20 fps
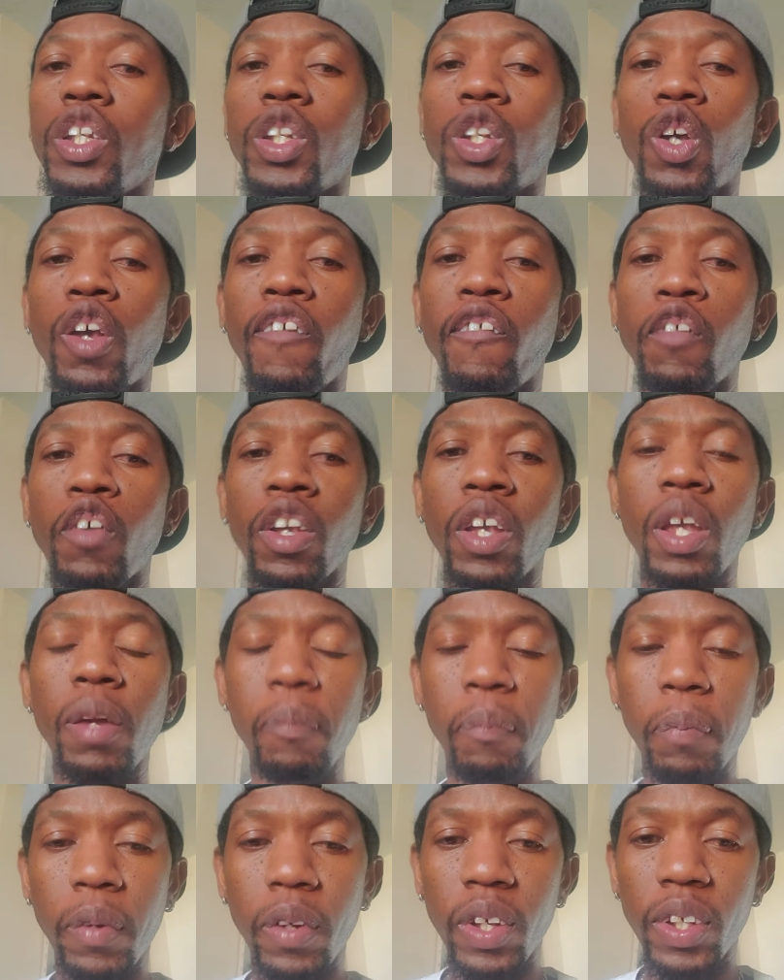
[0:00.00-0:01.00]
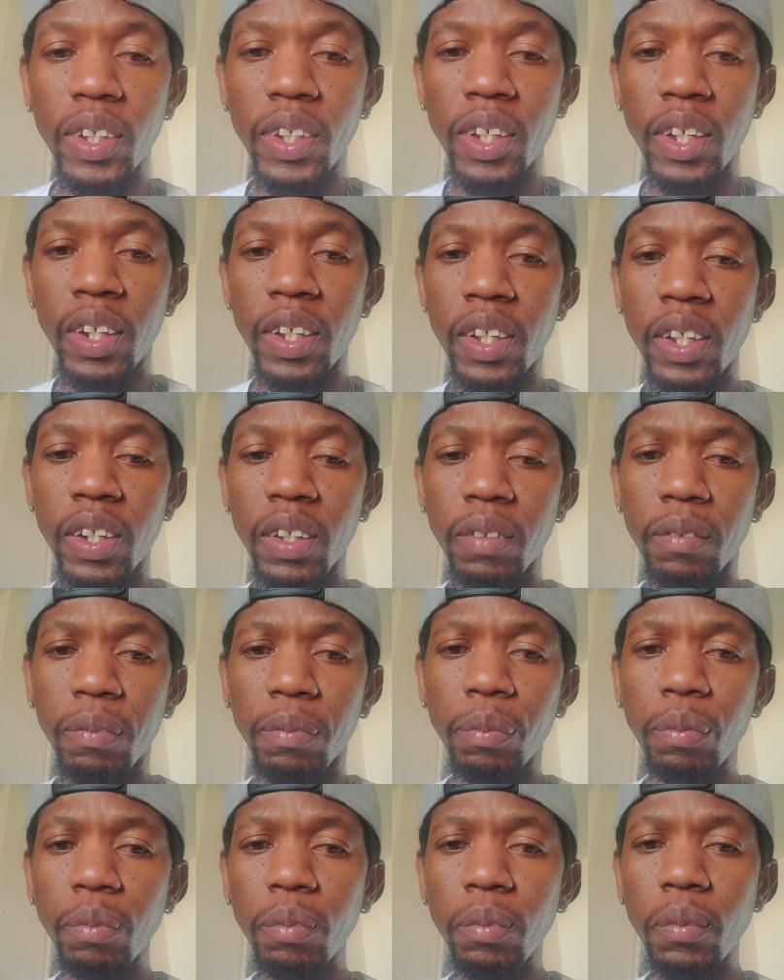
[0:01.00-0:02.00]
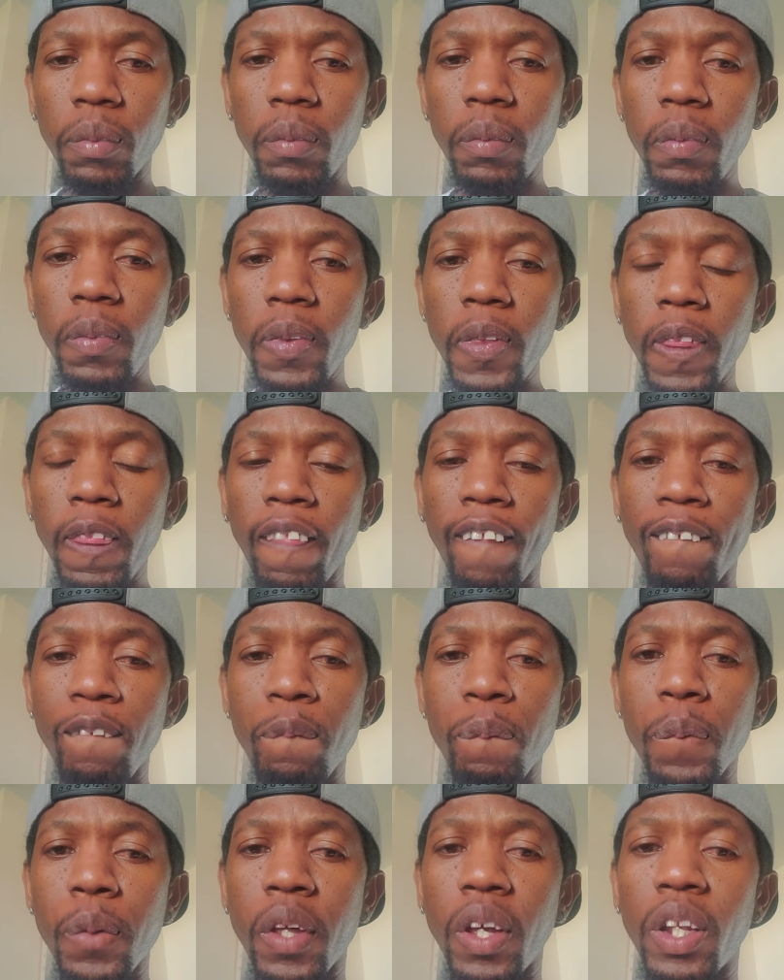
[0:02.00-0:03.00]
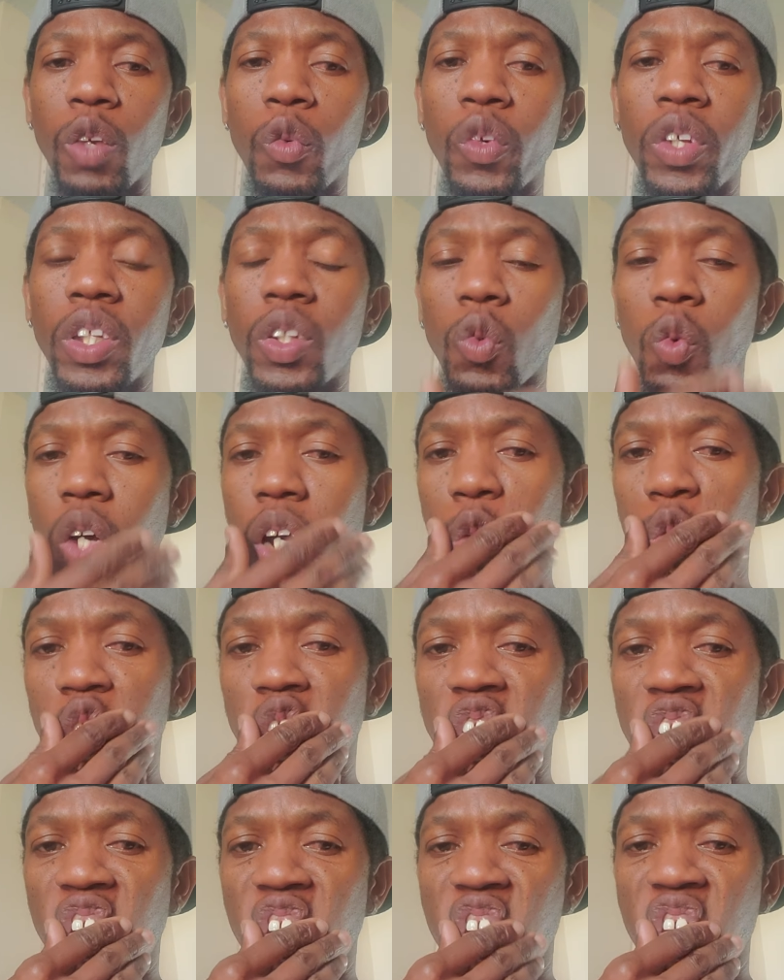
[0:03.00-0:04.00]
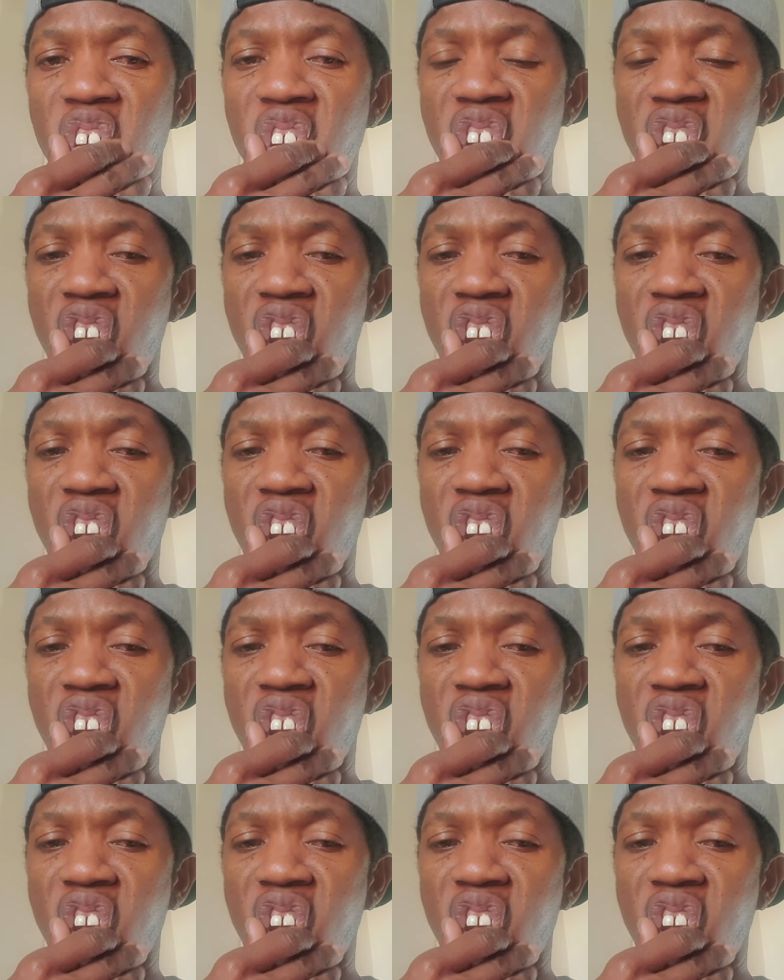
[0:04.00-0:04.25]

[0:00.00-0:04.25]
So if your input is clean, and the reason why we say